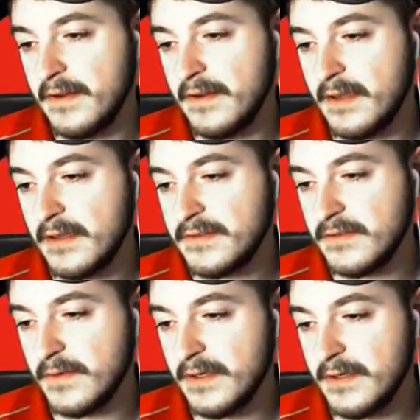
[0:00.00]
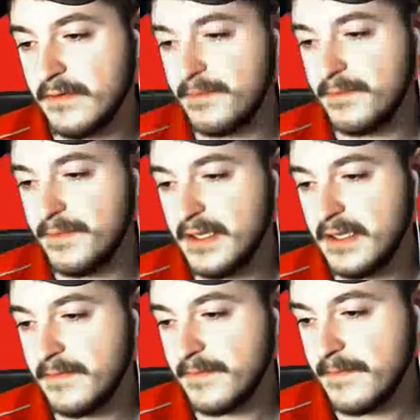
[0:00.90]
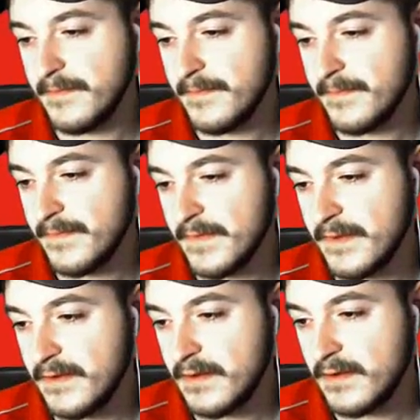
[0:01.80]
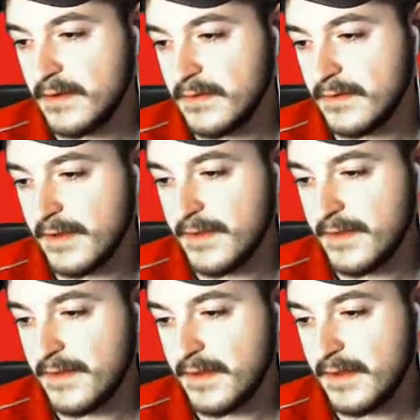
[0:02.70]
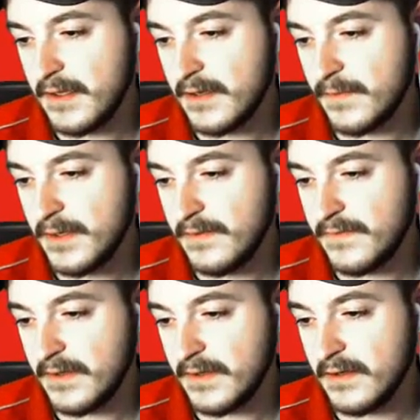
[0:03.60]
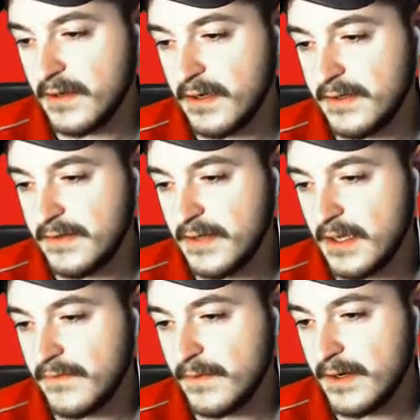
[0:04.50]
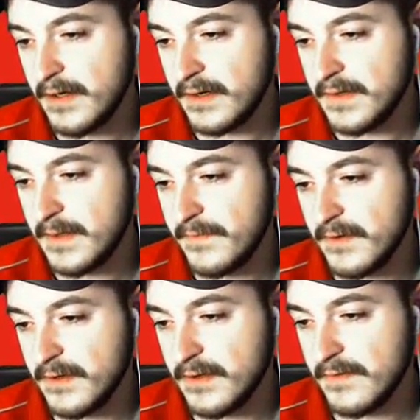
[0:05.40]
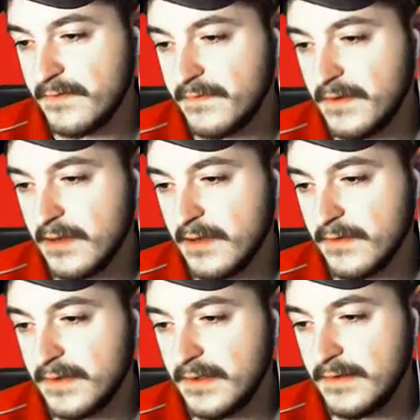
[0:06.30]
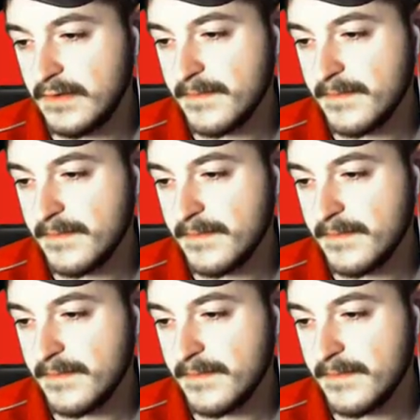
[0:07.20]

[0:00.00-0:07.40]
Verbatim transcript: Not sure what it would be. So I think we've gone to everywhere except for a few houses.